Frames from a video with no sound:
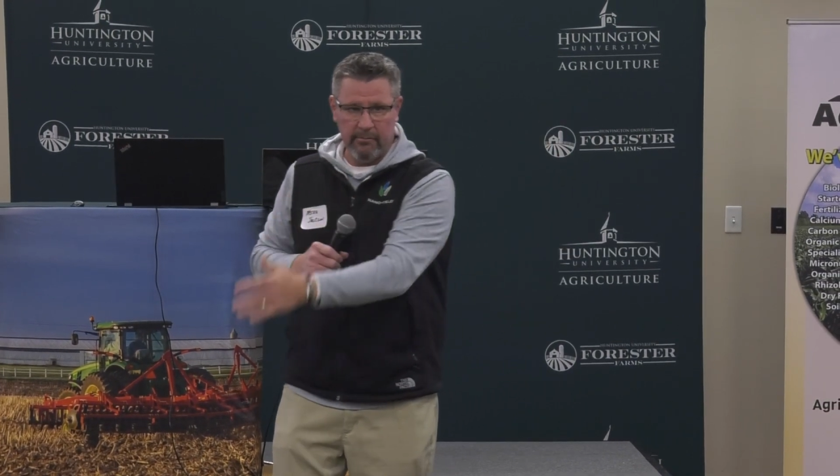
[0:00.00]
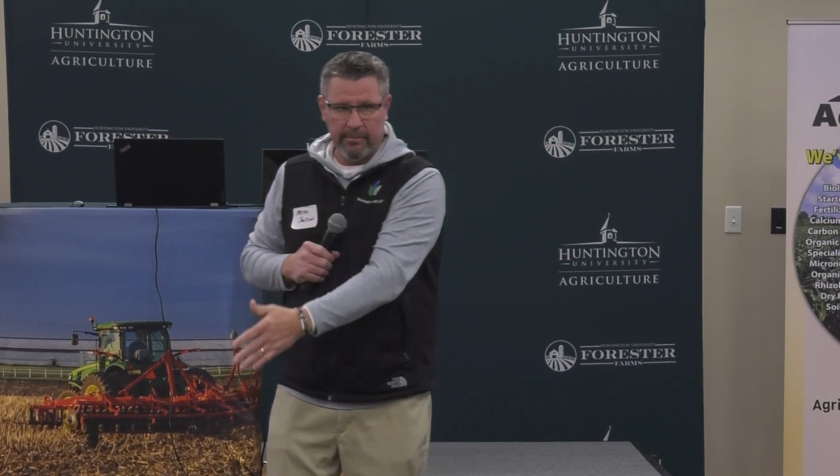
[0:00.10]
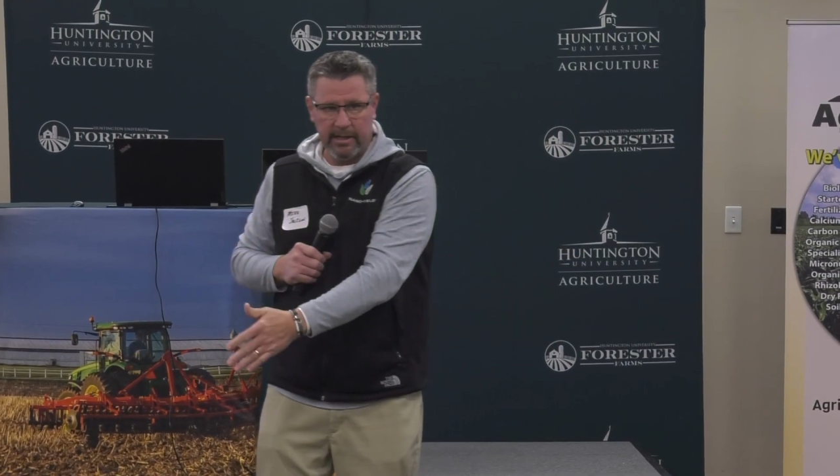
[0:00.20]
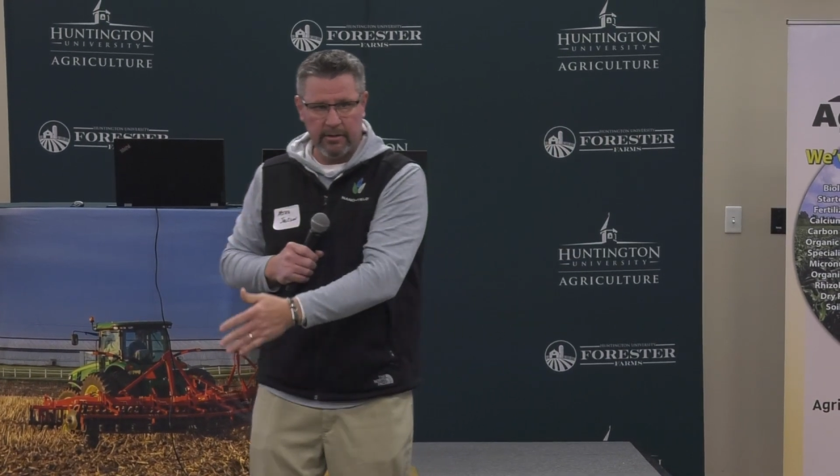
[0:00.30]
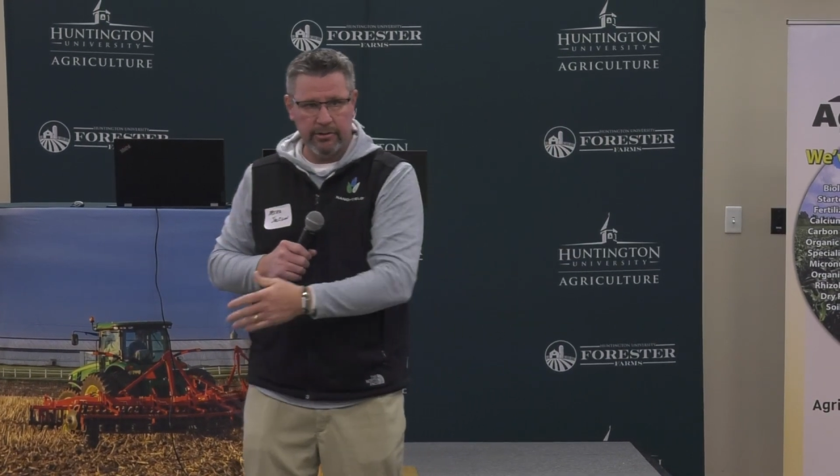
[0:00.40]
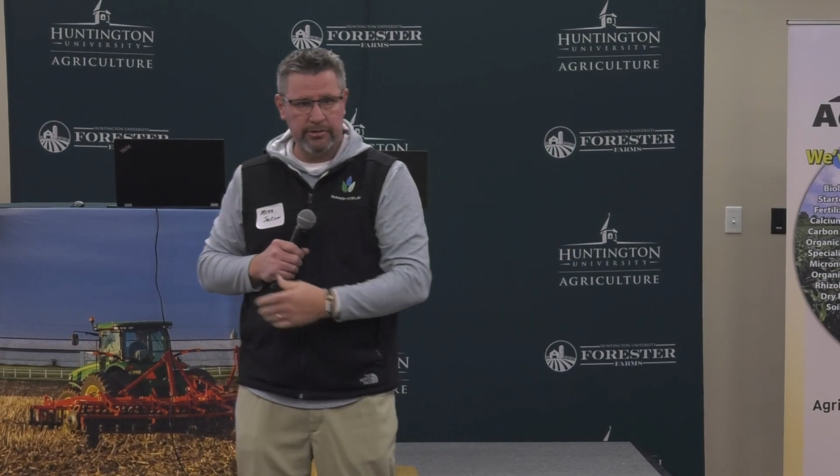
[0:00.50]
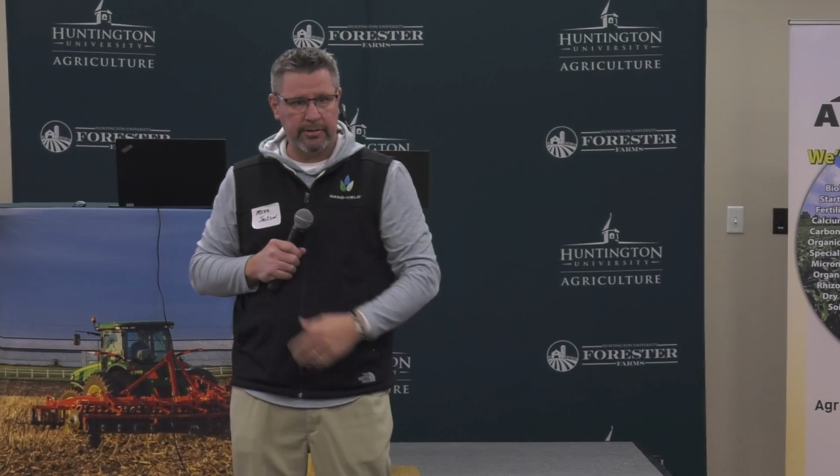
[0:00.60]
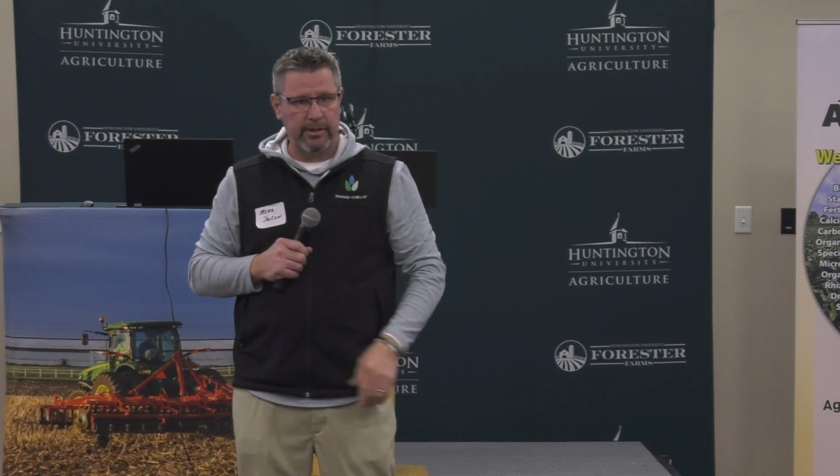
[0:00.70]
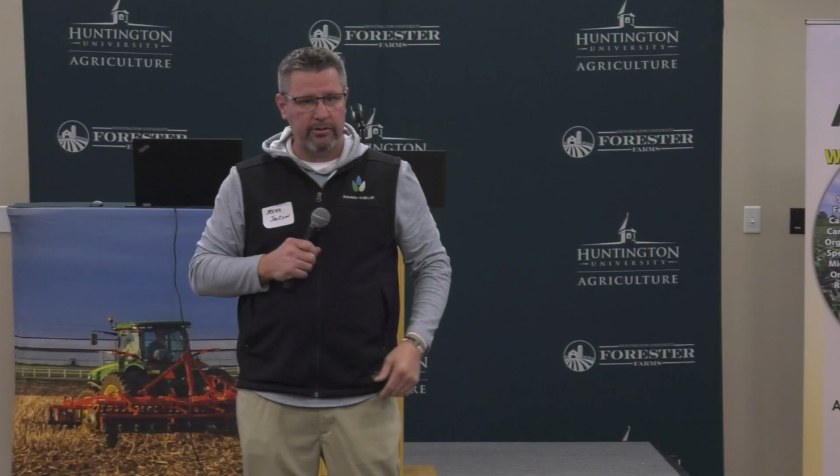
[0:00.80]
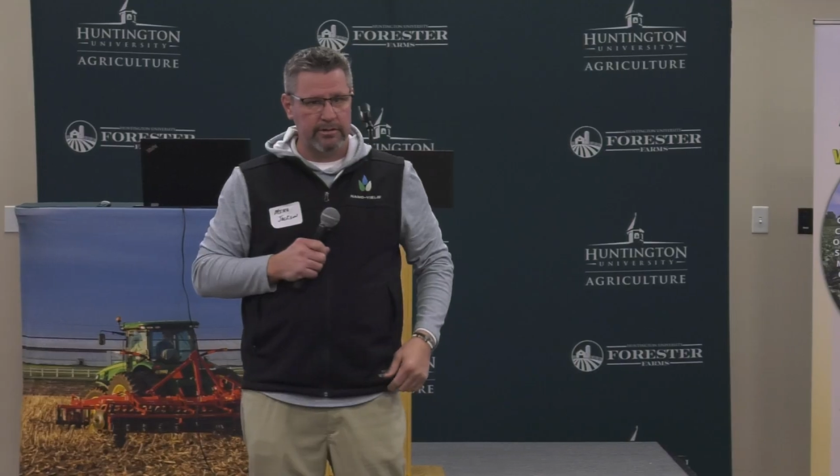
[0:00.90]
better
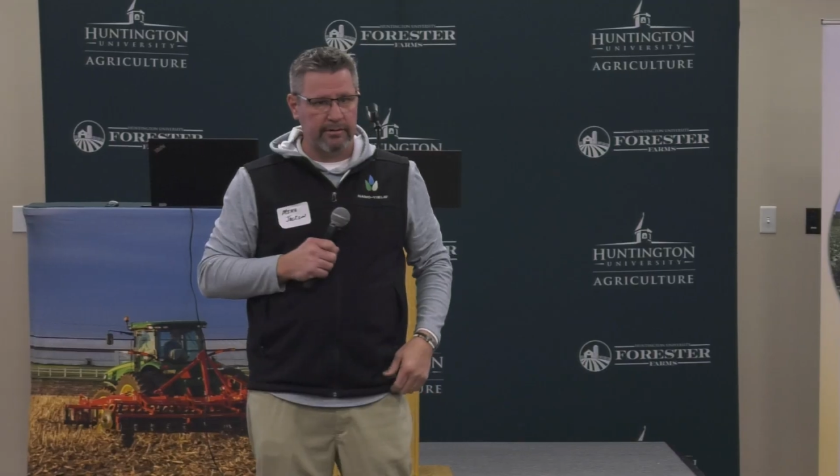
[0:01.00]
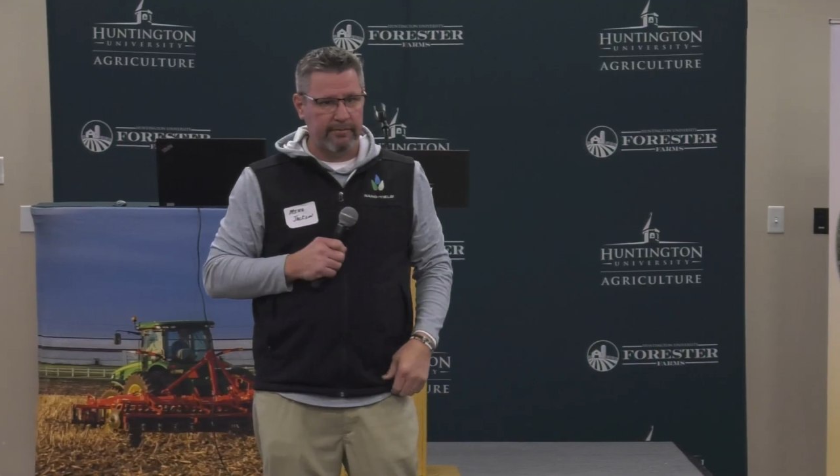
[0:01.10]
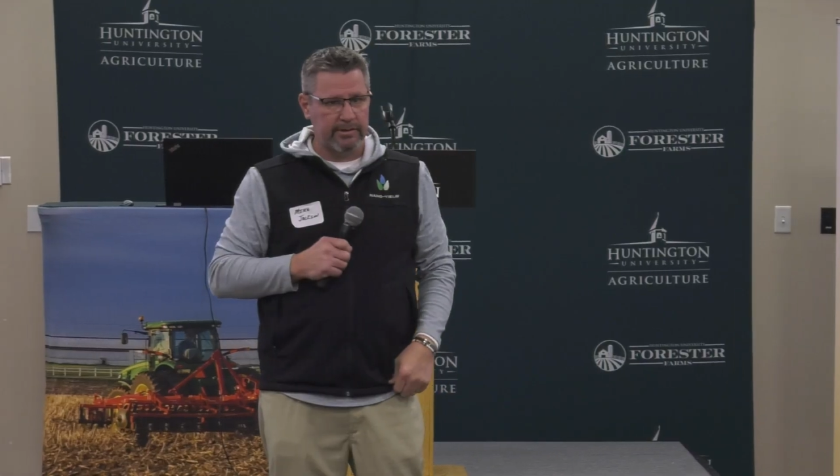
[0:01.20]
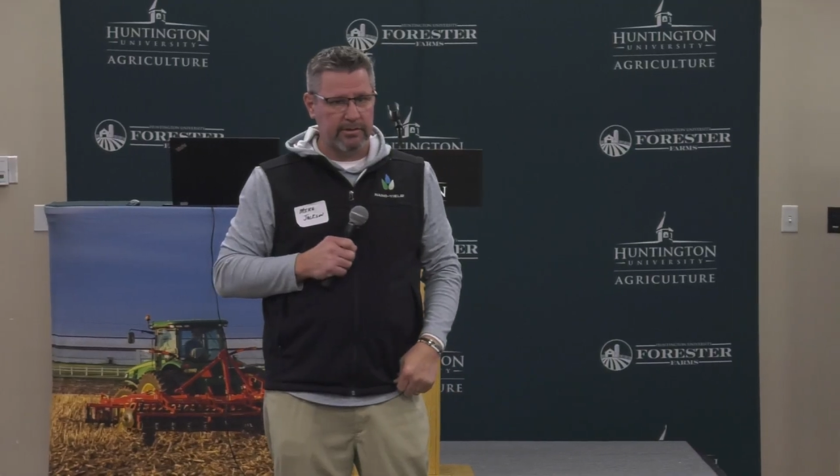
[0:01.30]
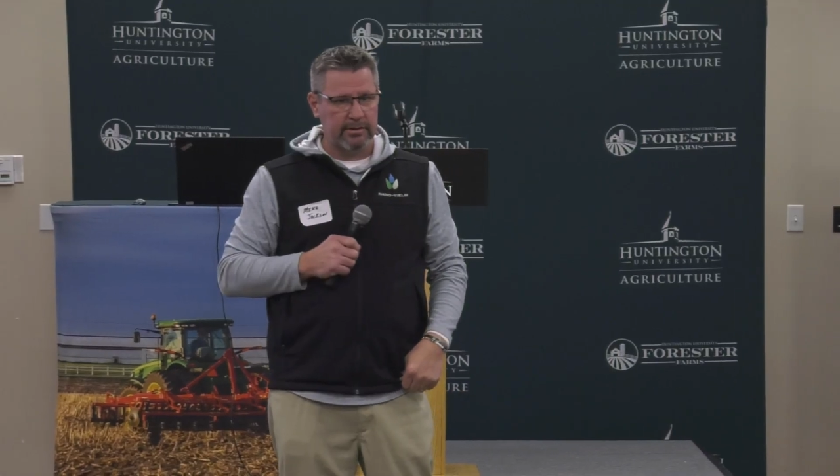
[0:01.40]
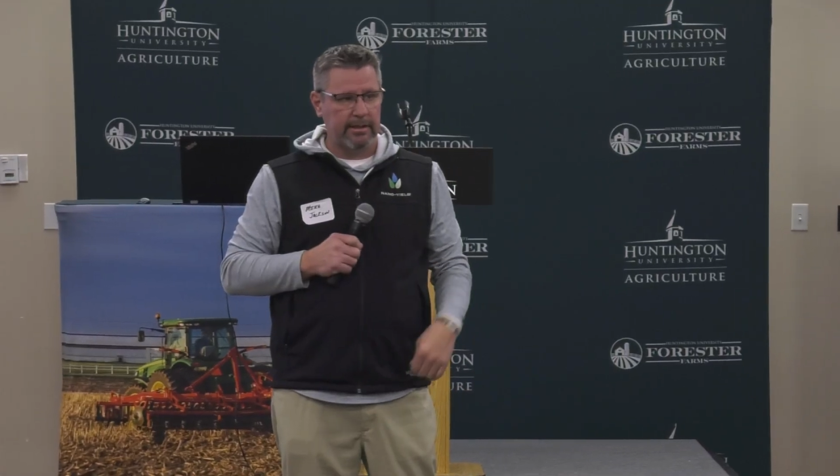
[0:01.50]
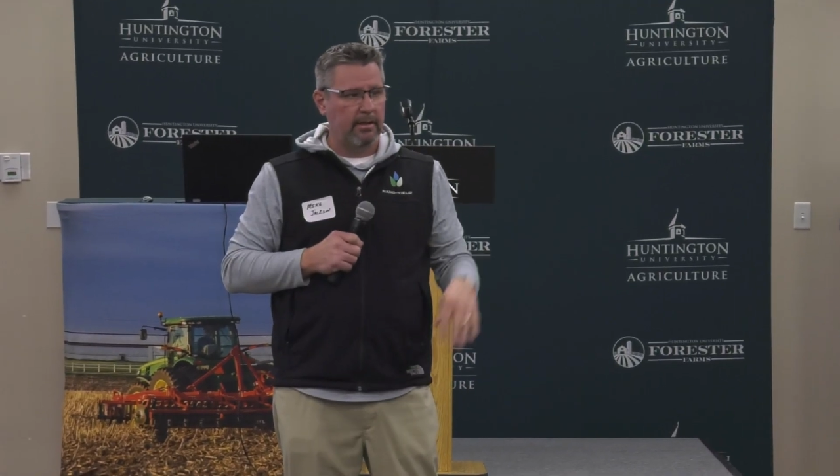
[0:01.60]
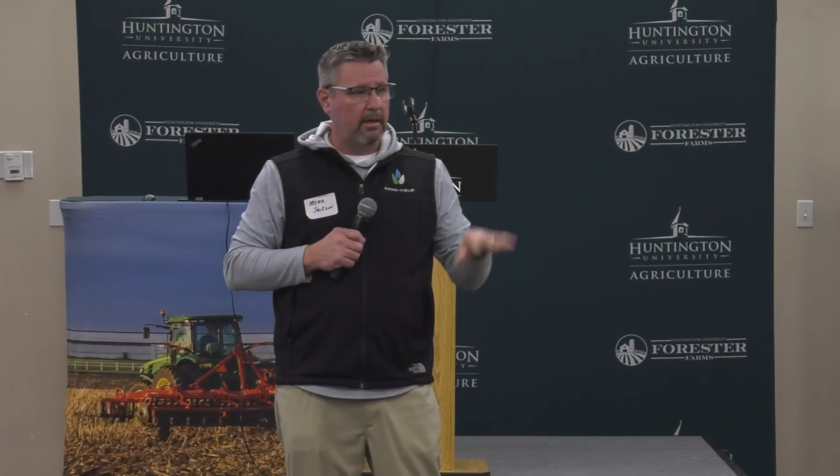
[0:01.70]
nutrient use efficiency.